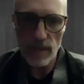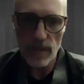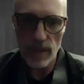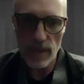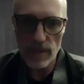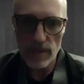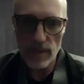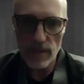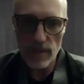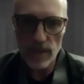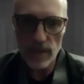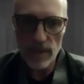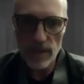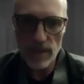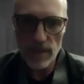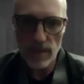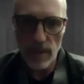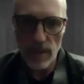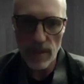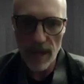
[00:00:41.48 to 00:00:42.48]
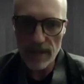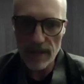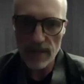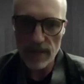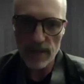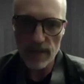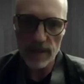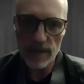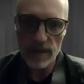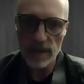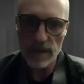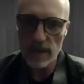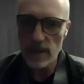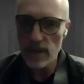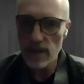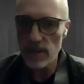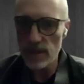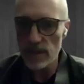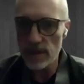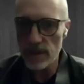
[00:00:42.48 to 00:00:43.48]
but Buddhist mindfulness
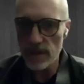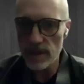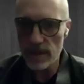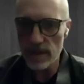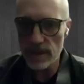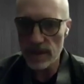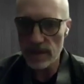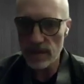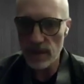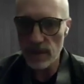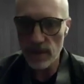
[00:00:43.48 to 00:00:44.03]
includes